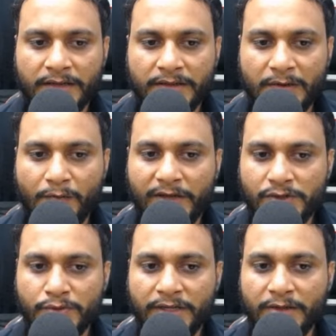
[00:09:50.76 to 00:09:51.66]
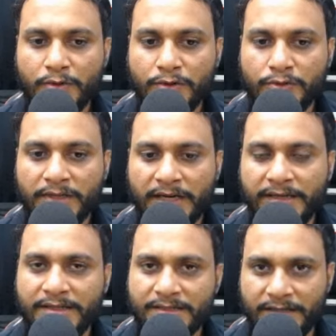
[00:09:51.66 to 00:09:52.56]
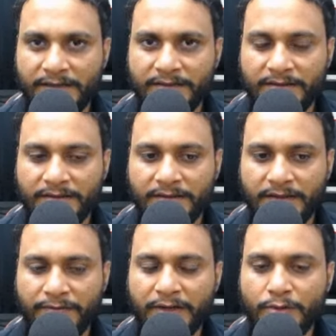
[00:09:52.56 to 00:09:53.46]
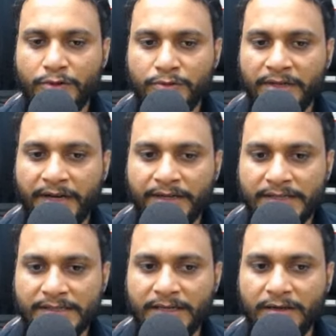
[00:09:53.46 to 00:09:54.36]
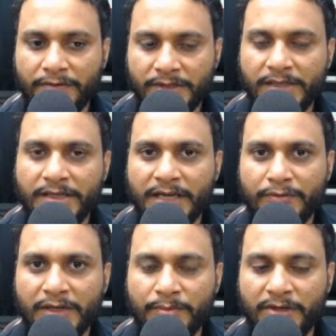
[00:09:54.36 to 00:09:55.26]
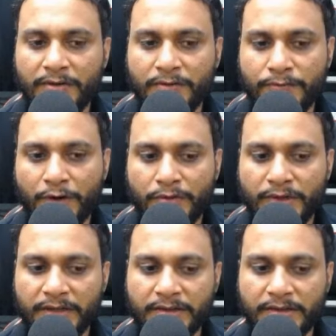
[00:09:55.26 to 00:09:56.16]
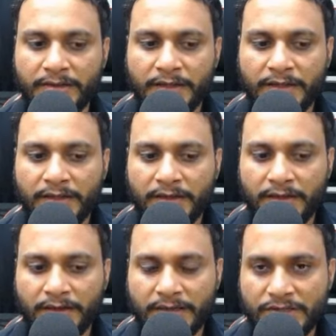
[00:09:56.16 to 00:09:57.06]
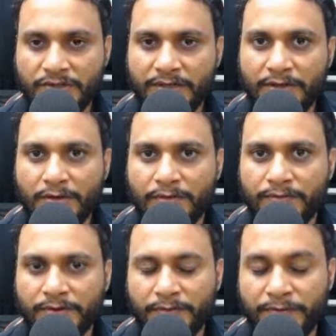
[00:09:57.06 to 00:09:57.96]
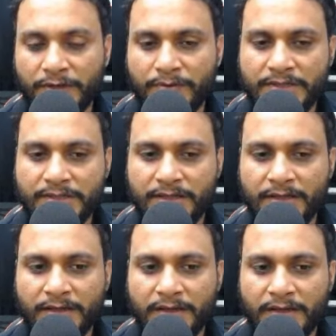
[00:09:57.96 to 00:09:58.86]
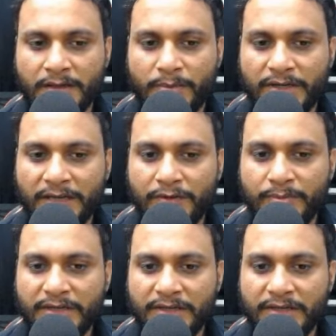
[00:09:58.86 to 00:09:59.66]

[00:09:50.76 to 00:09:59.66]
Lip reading: then why should I go to the right hand side? If I go to the right hand side, definitely I will be following the constraint of the frequency. but I will be